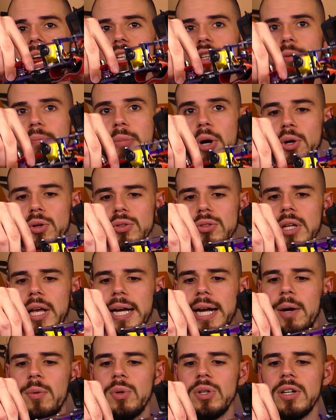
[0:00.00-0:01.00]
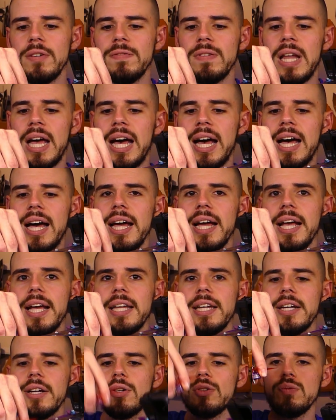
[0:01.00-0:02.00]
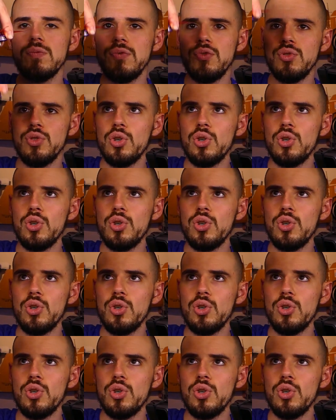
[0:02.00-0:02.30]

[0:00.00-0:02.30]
and your motor's like, I wanna fly, and it goes,